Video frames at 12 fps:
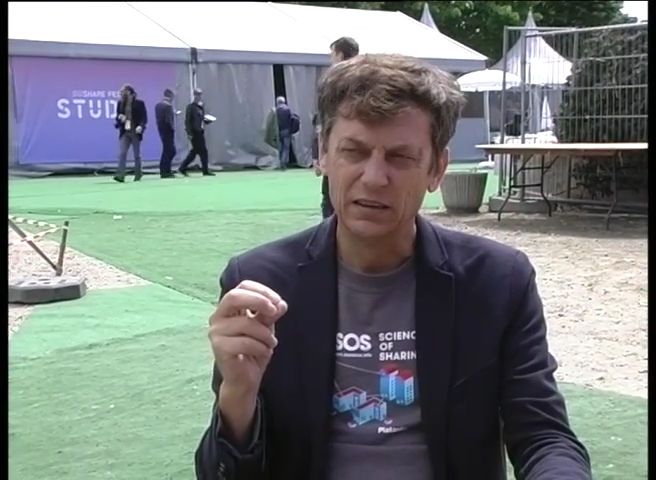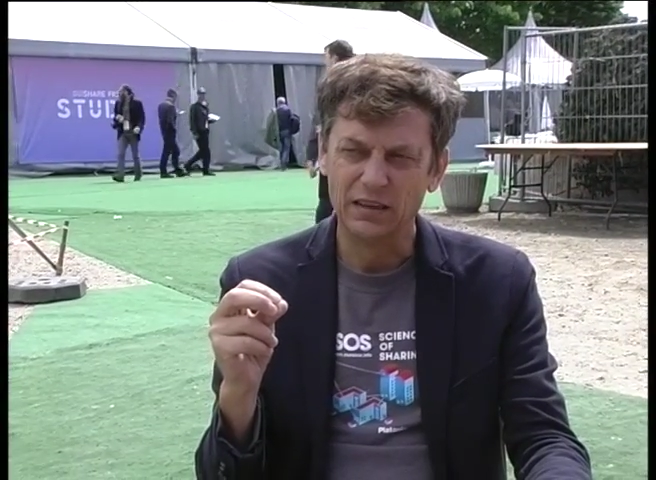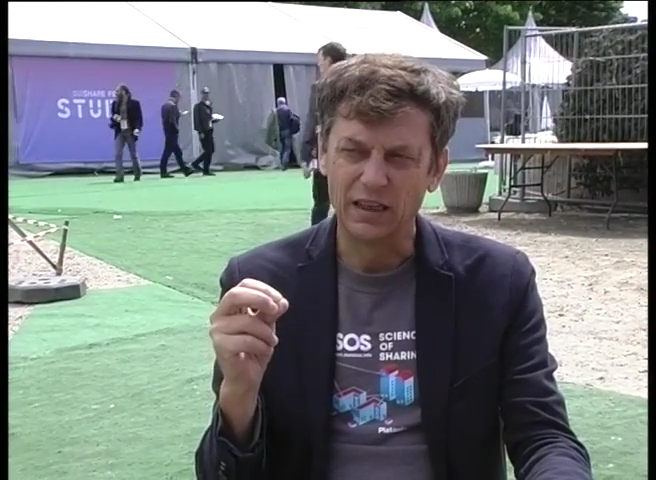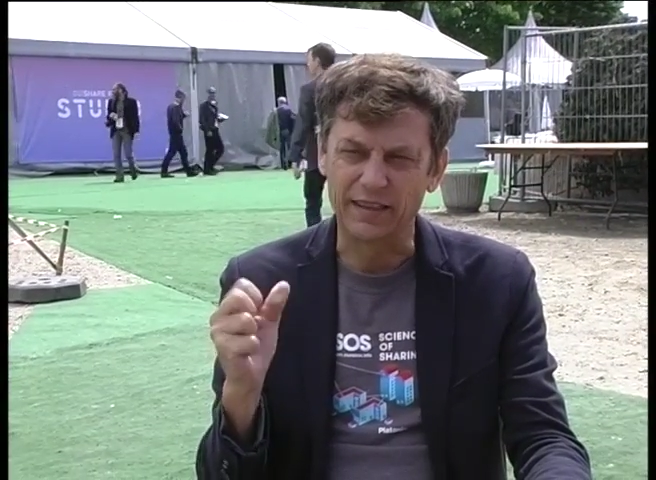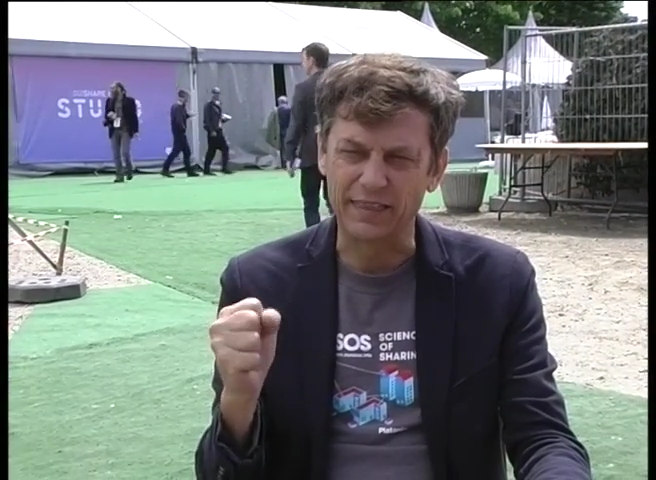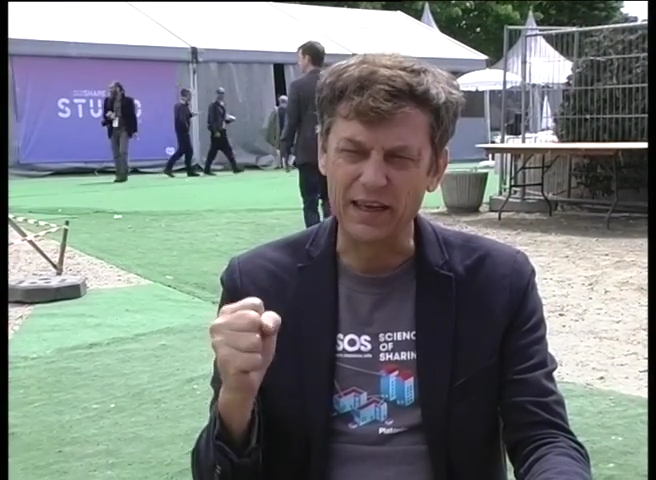
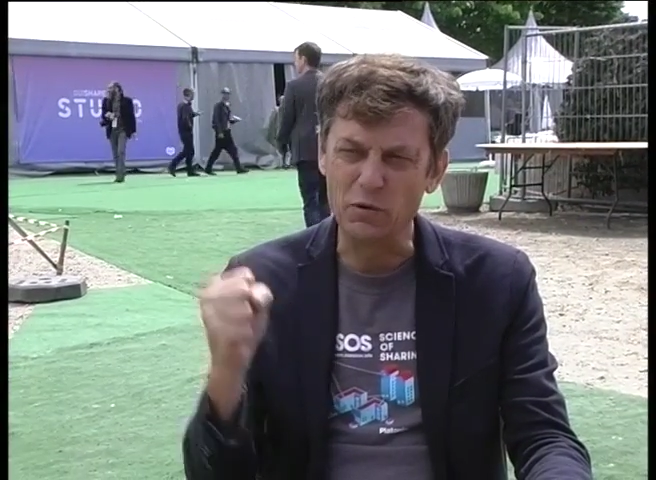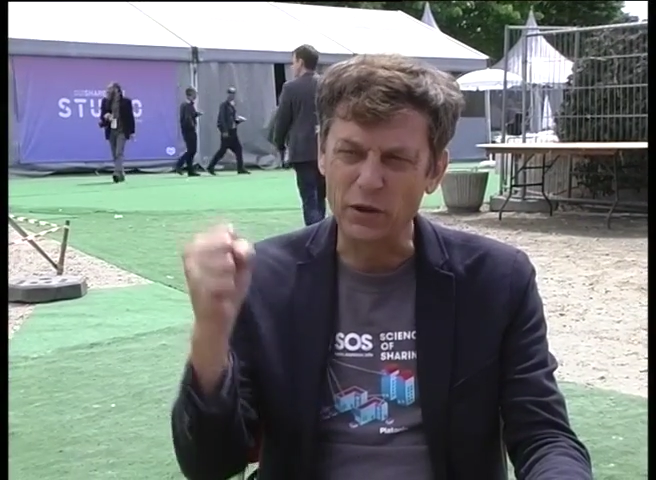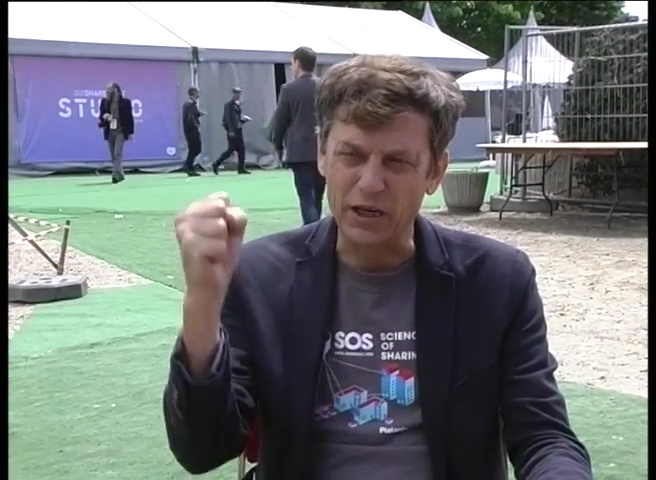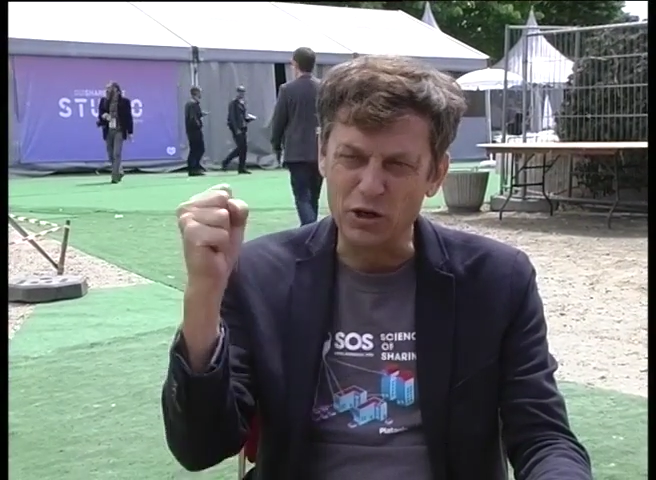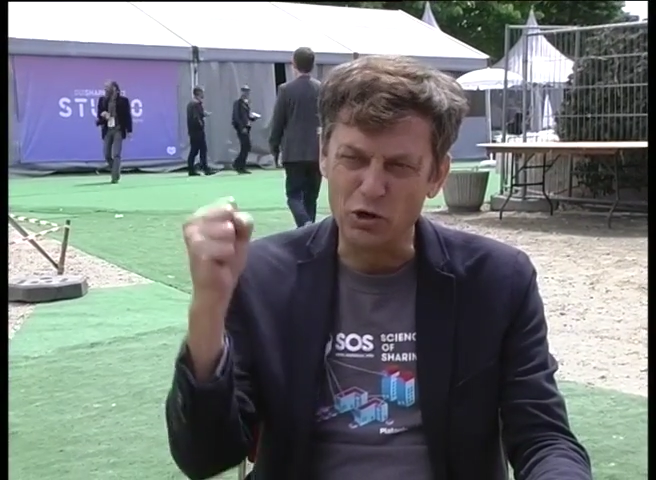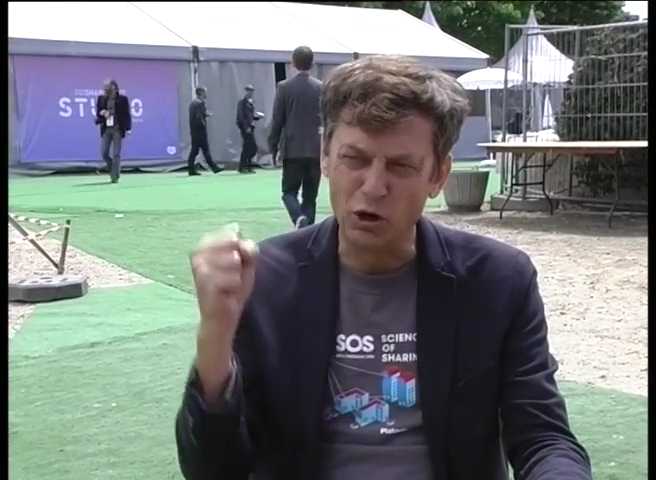thing we
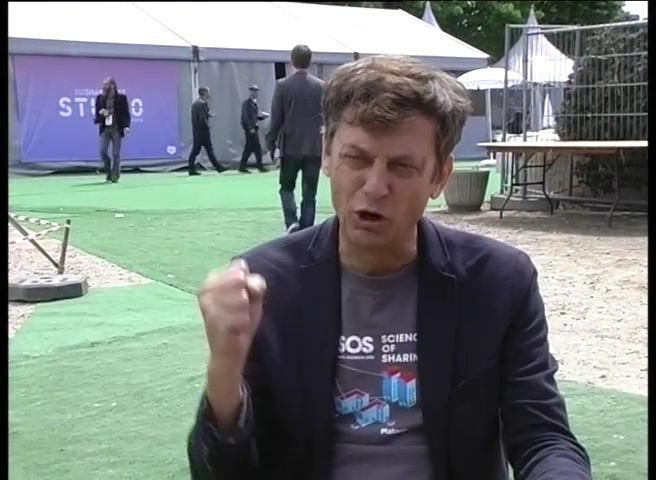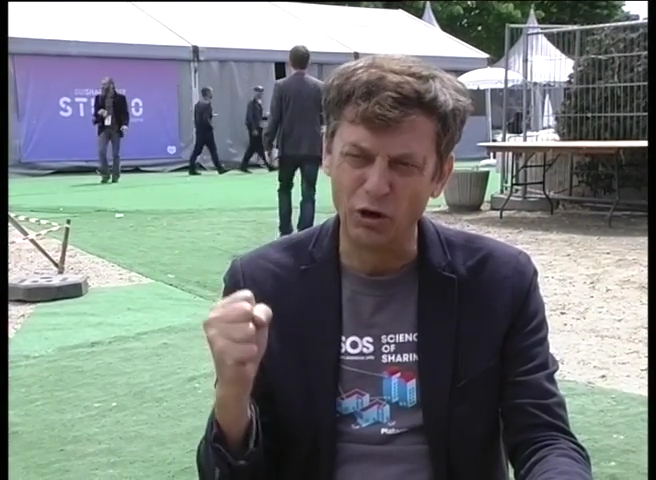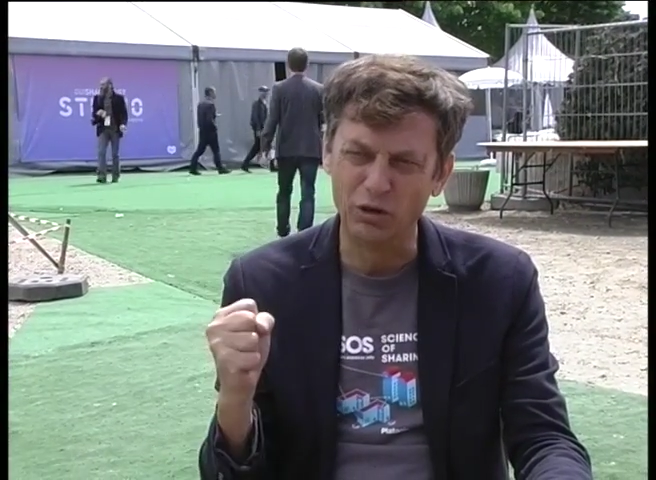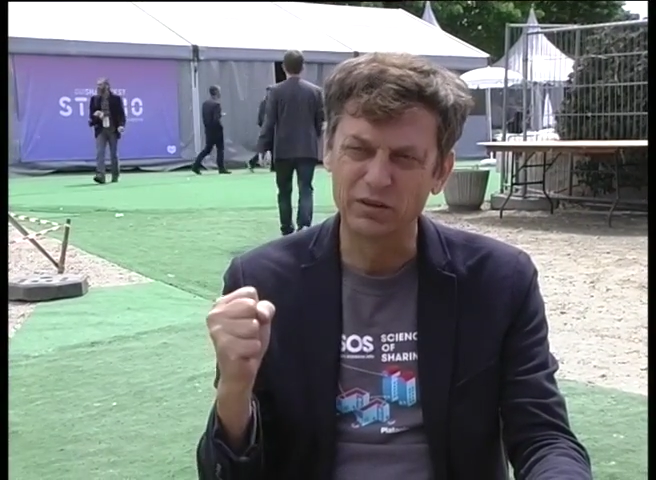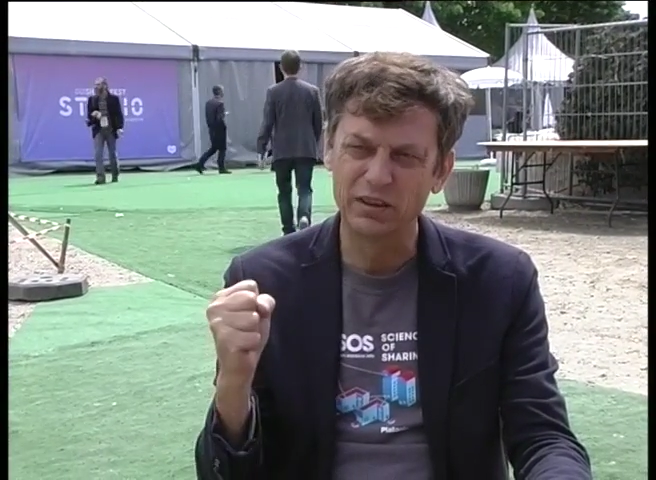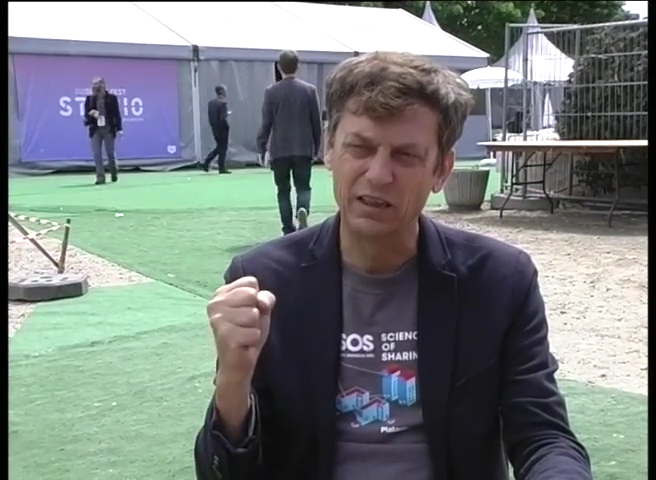can
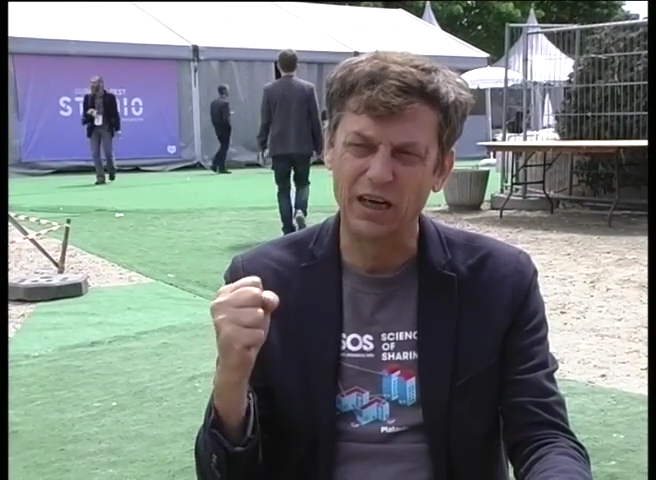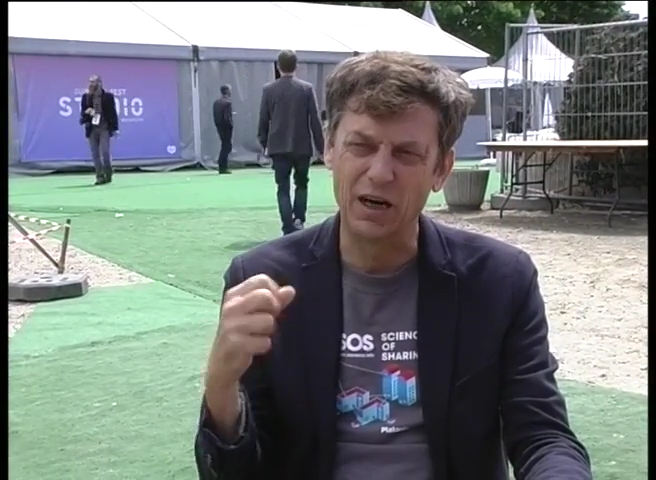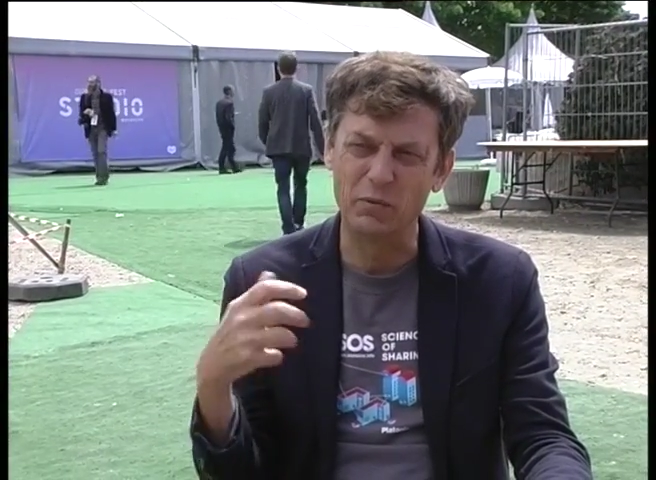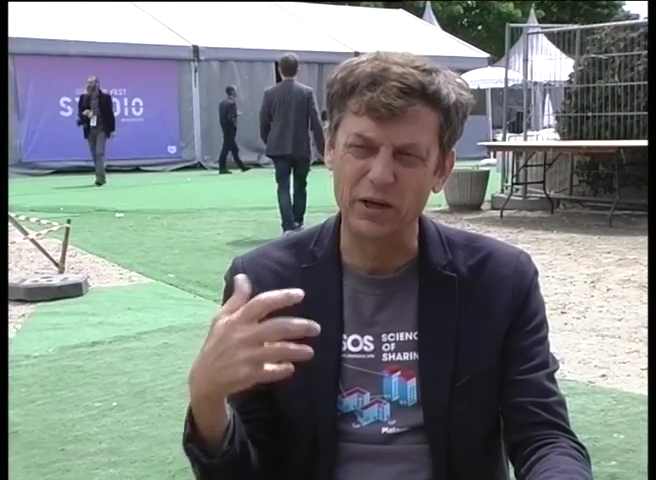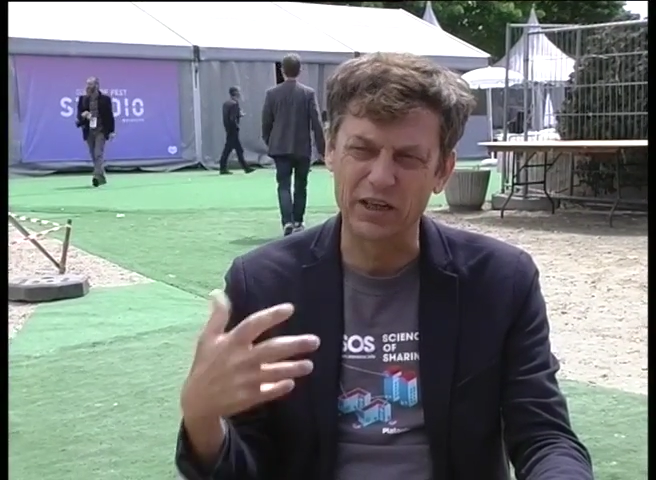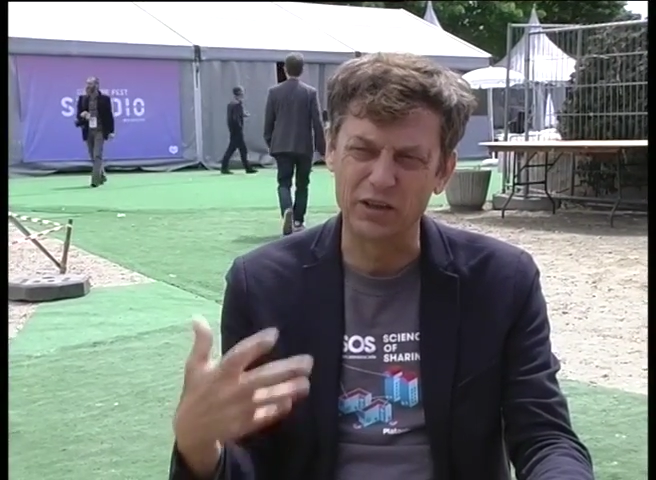hold and
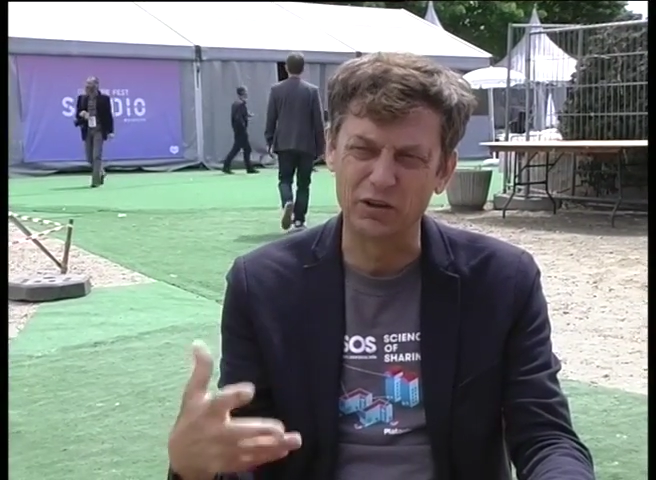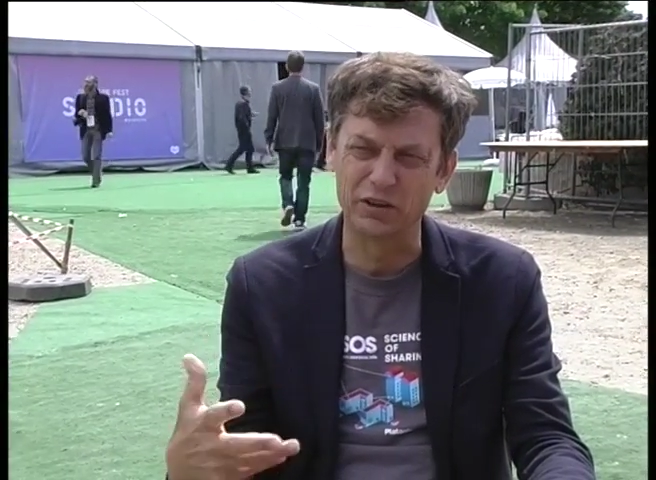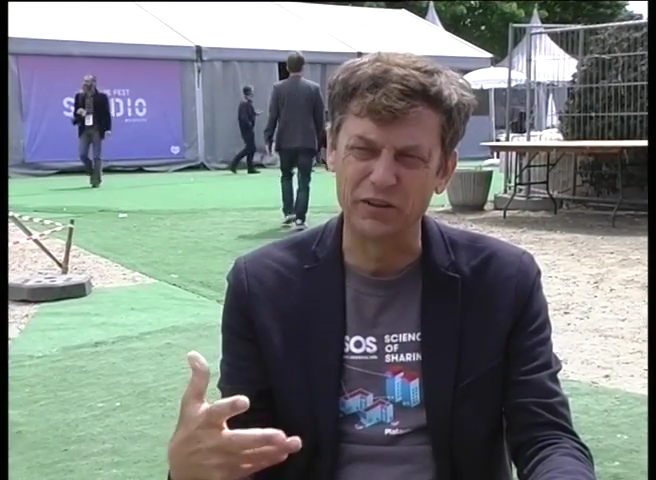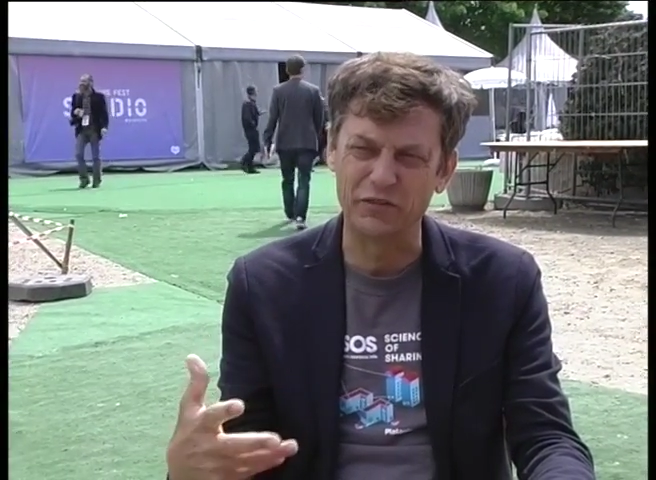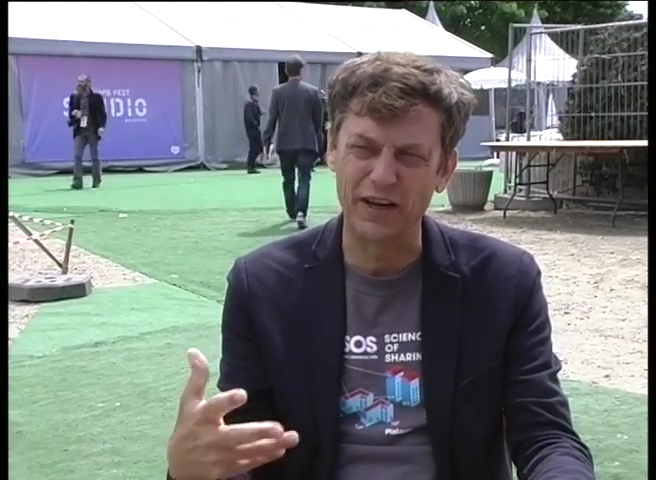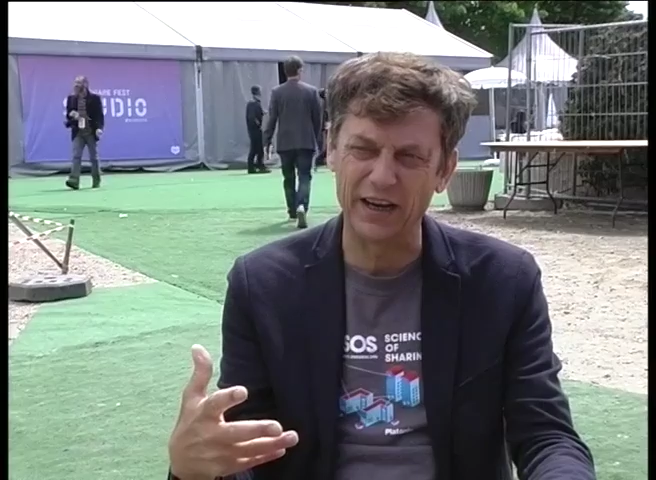we can all
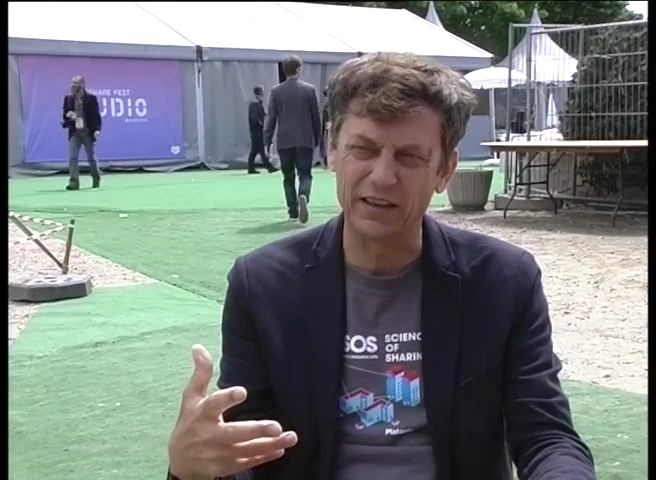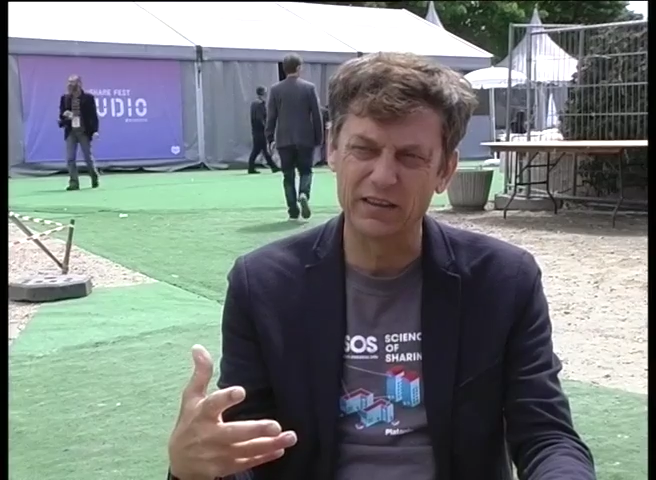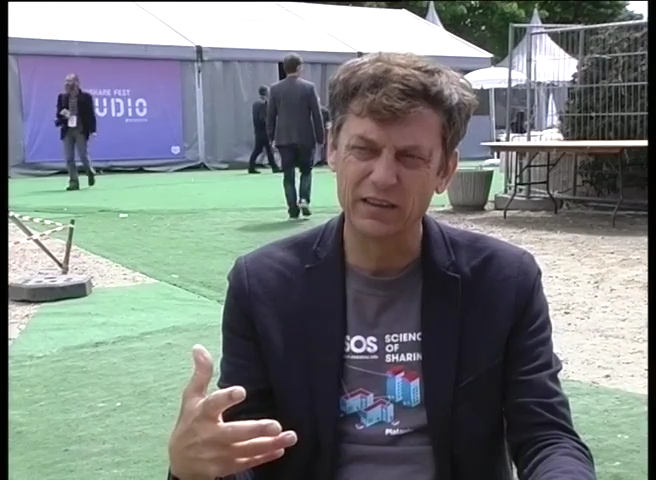defend.